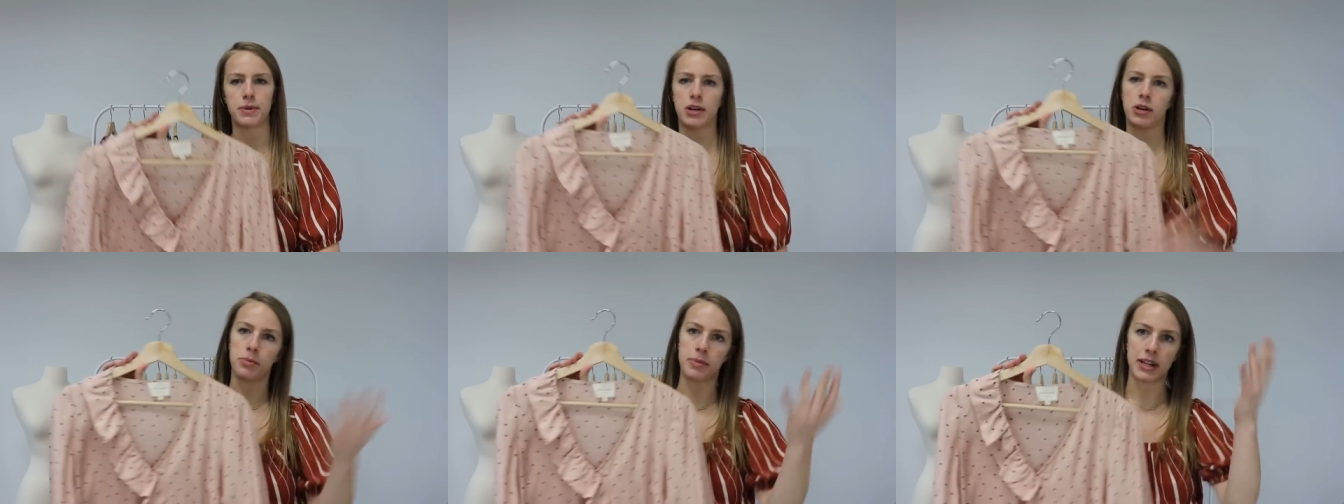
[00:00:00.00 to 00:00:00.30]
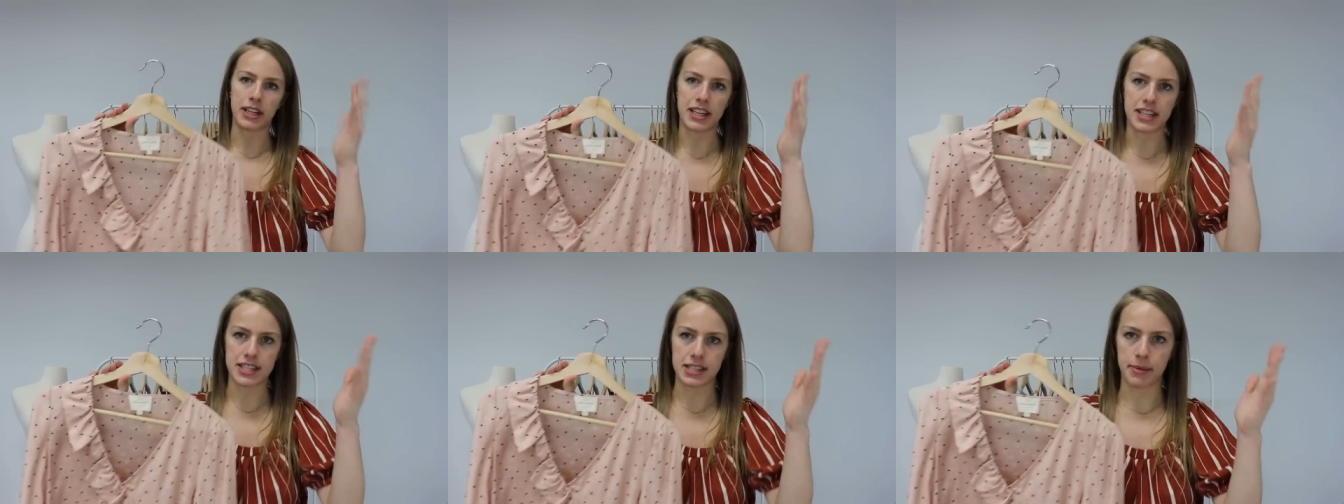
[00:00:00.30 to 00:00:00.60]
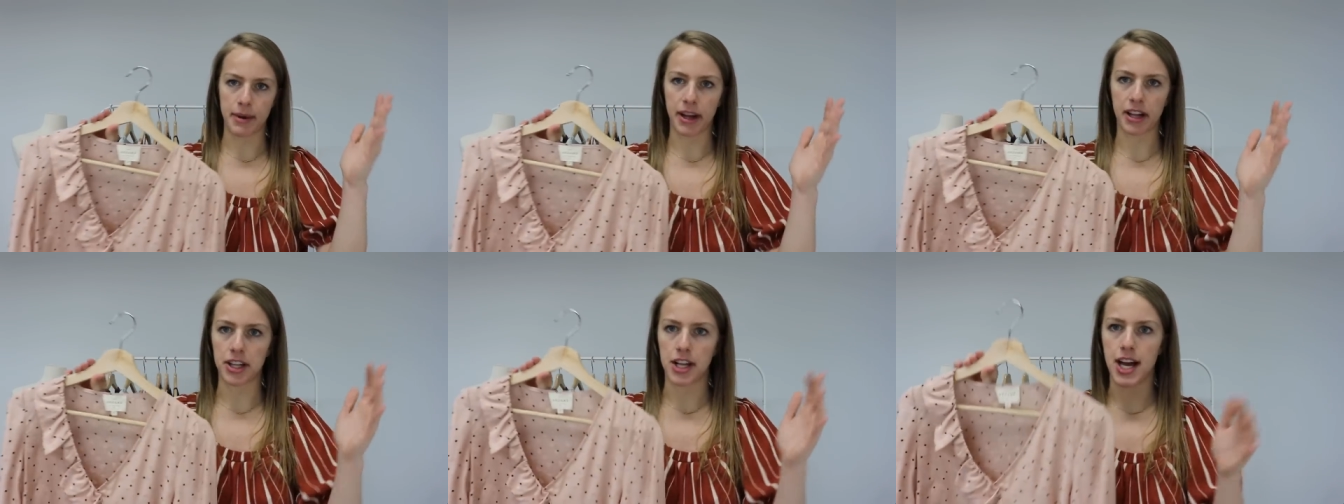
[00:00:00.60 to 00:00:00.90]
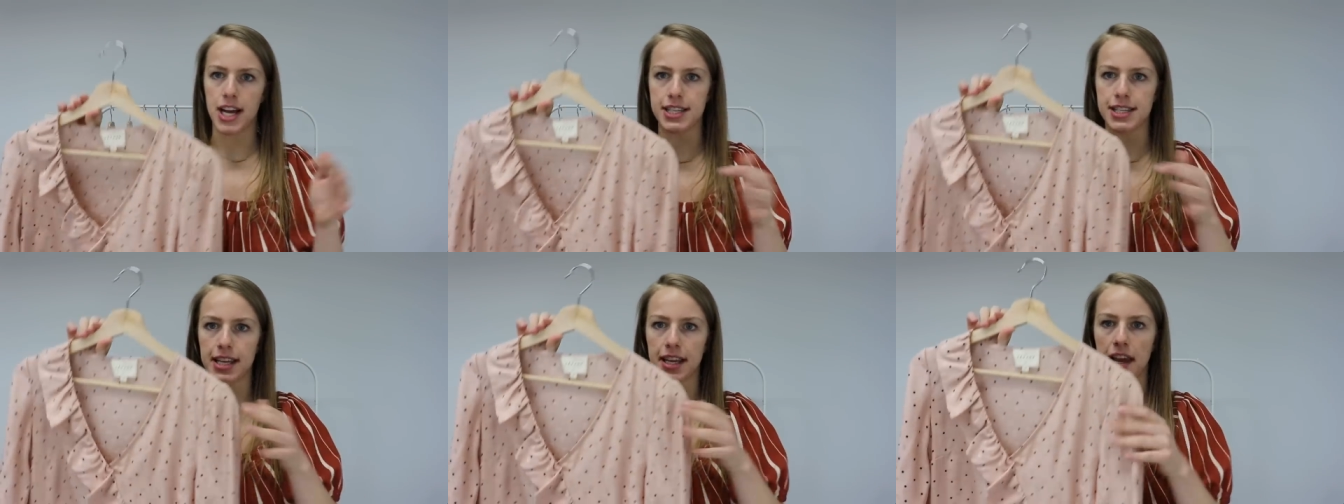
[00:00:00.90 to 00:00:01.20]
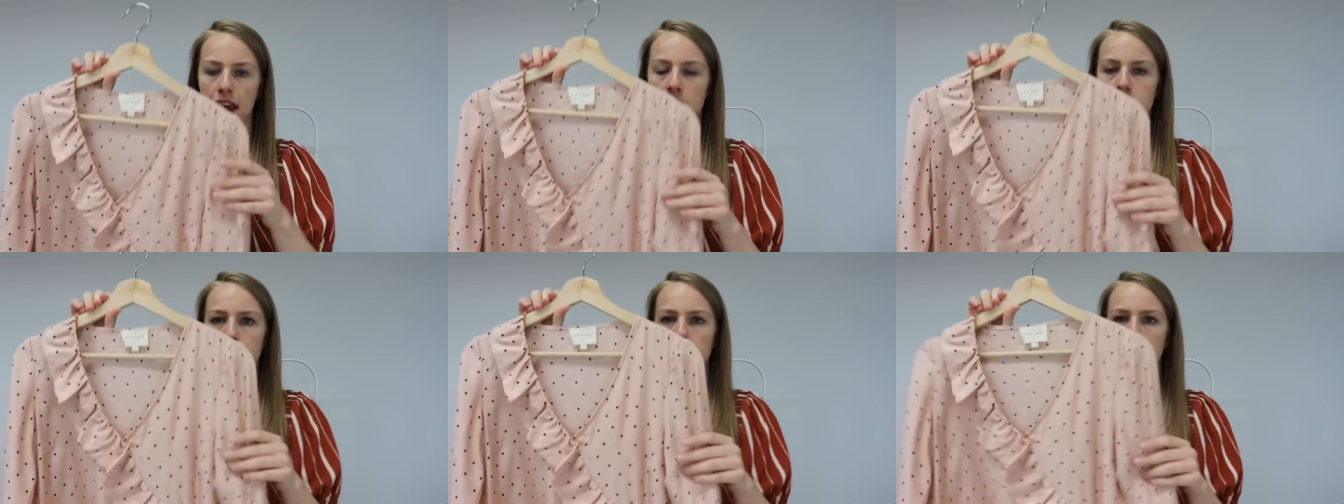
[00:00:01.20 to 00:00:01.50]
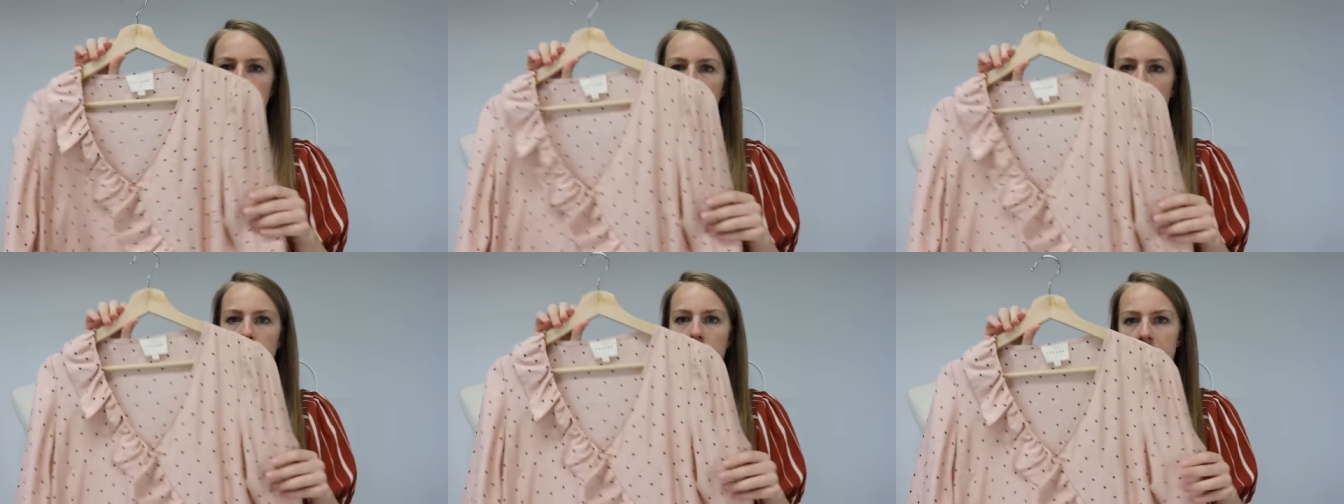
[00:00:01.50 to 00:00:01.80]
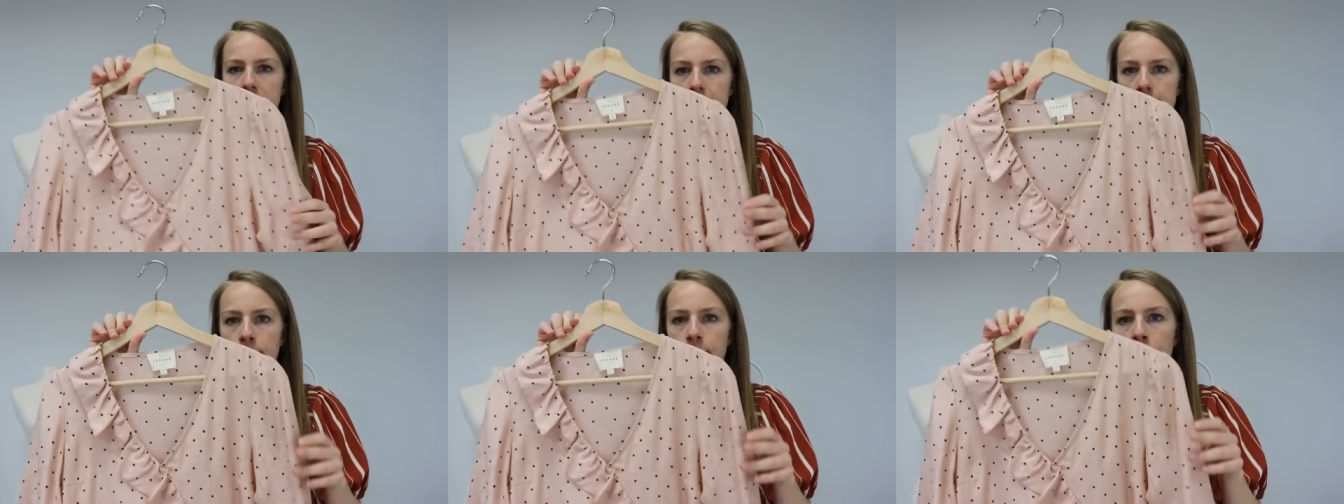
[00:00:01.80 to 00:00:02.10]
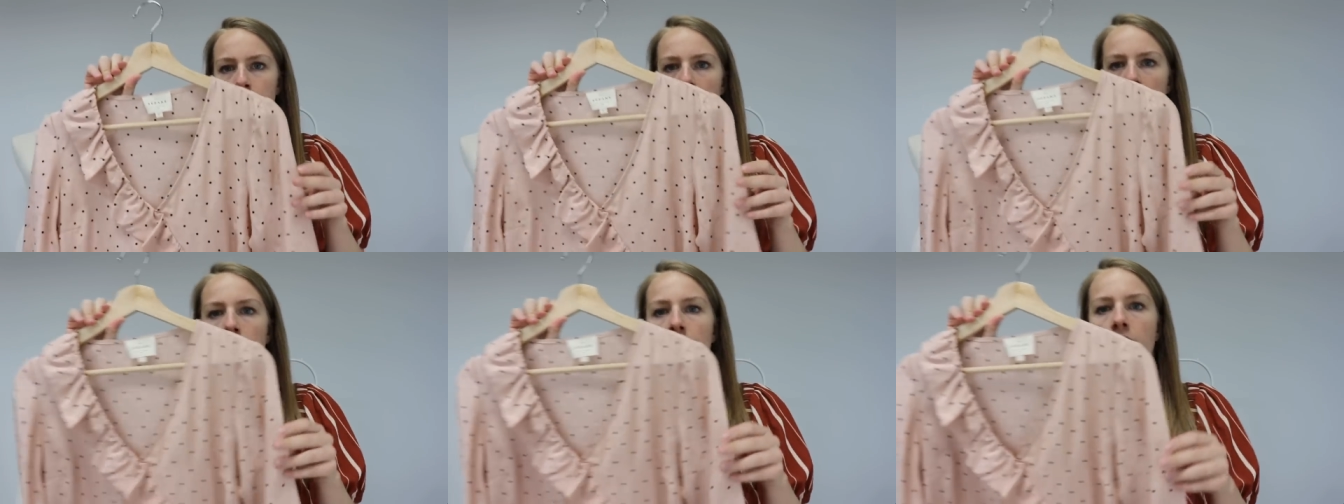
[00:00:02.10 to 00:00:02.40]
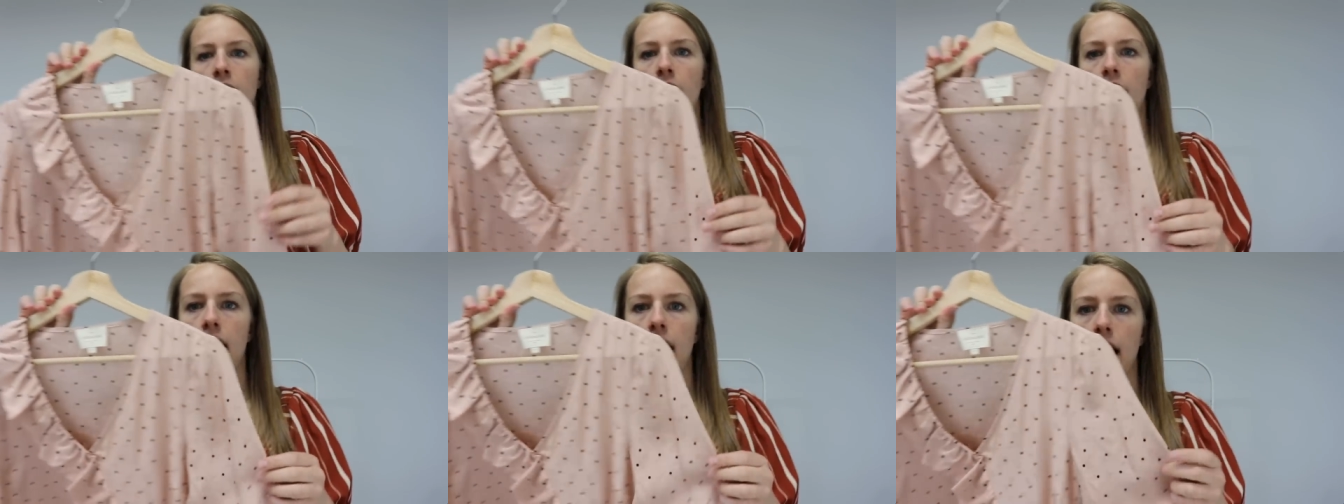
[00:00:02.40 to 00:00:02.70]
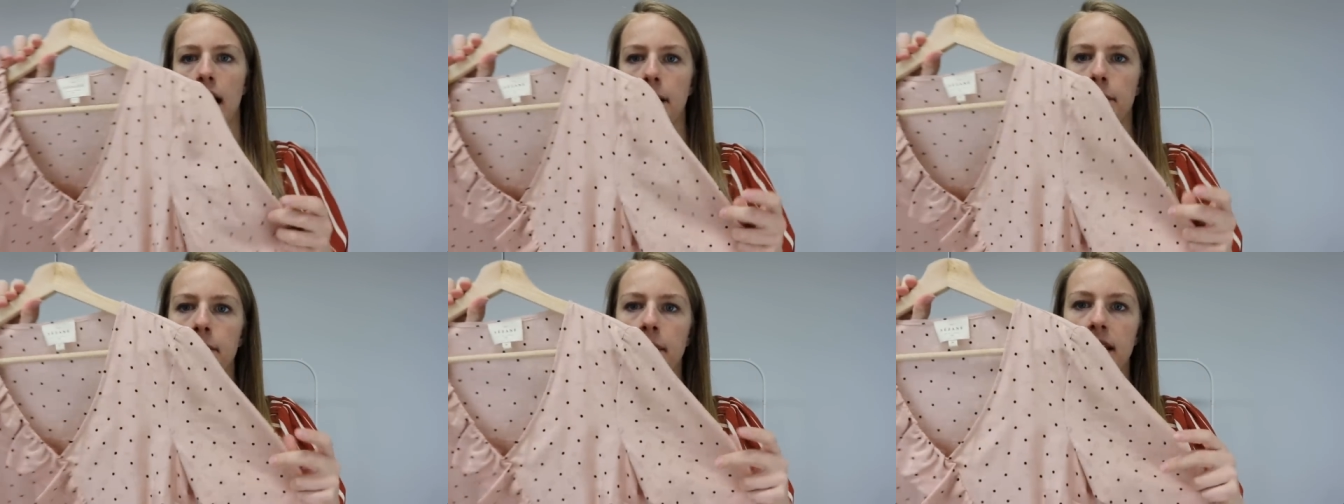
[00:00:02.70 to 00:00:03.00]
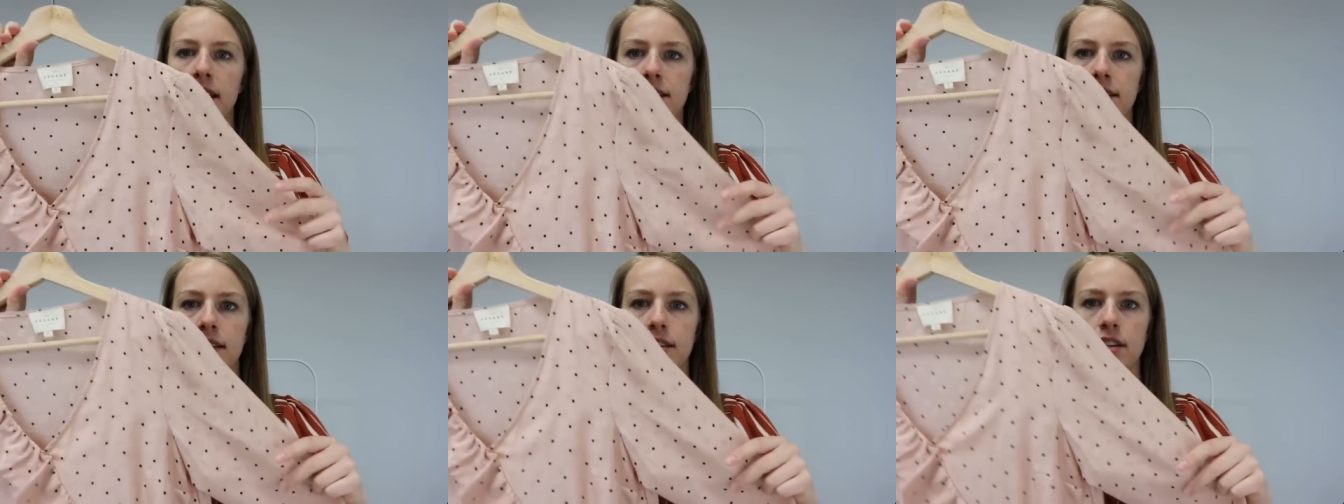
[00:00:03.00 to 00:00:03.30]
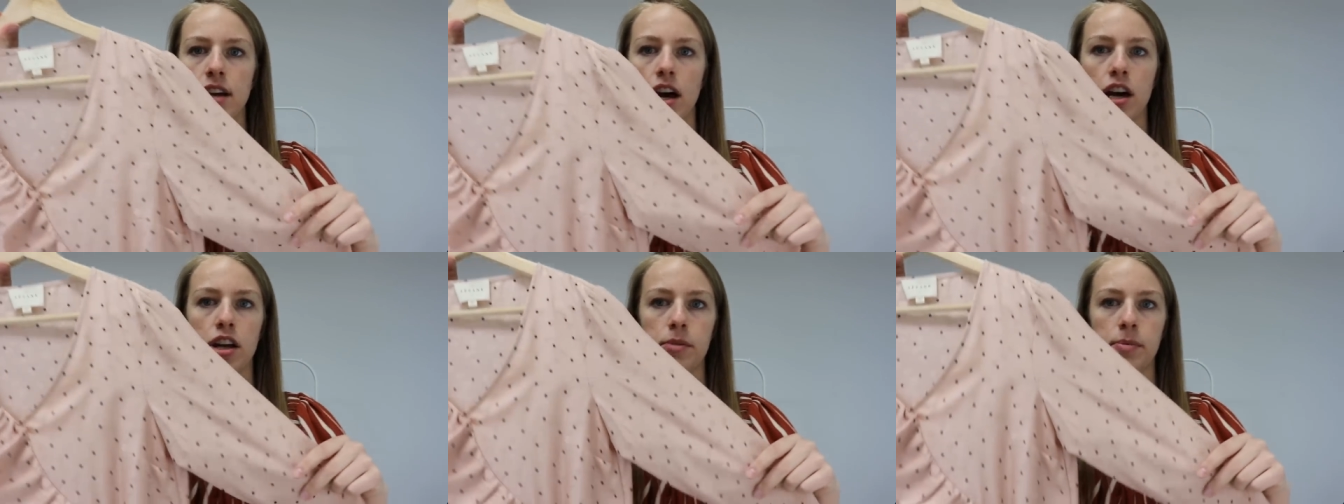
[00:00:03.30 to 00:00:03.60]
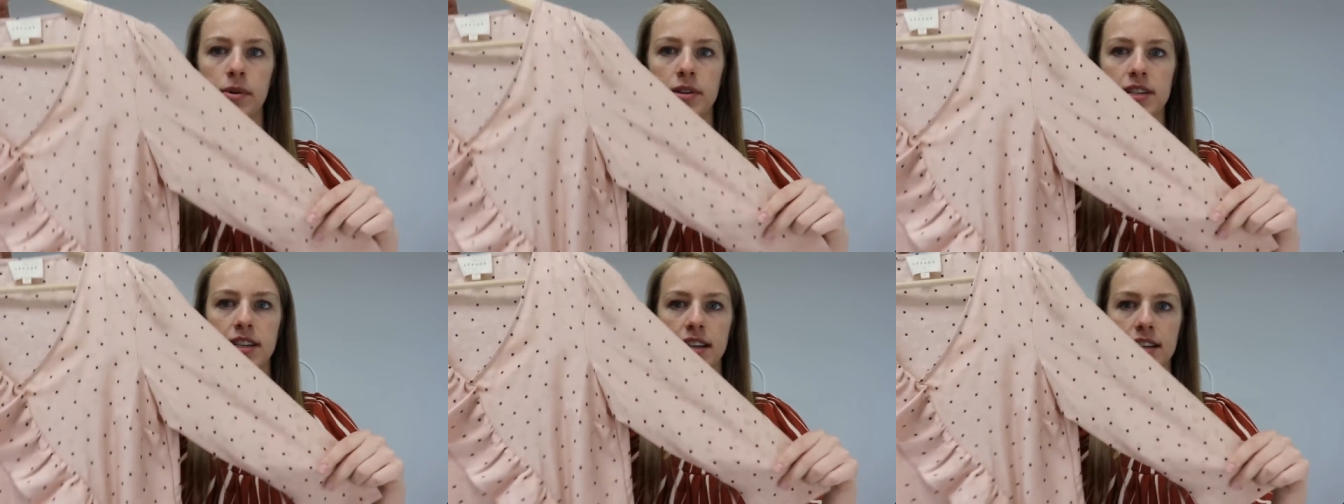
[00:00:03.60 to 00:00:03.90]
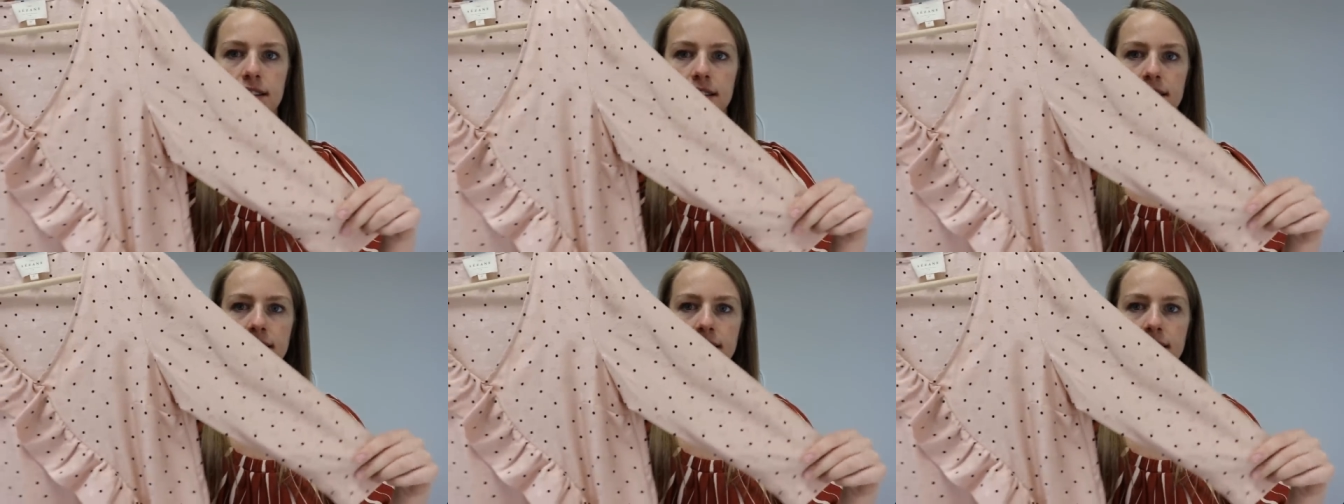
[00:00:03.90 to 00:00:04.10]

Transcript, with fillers: but it'll be listed in my closet in case you're curious. Um, it's this 100%